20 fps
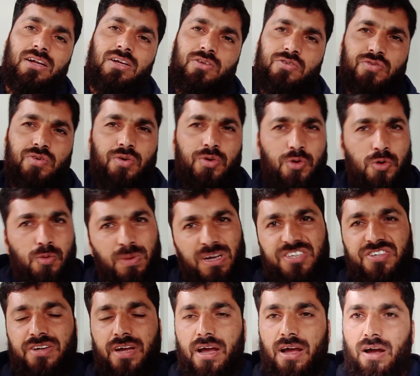so you
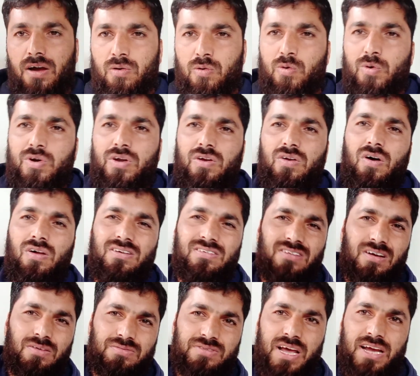must have good
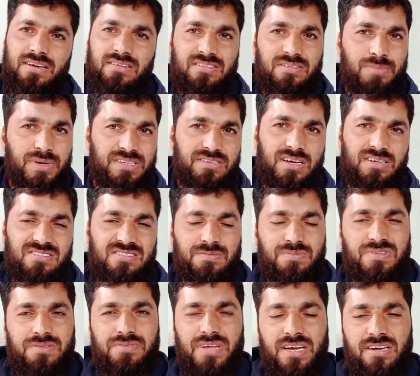knowledge of science, basic
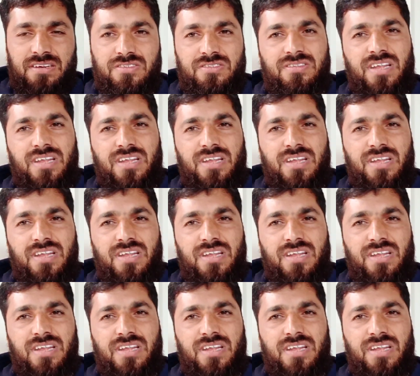concepts of science.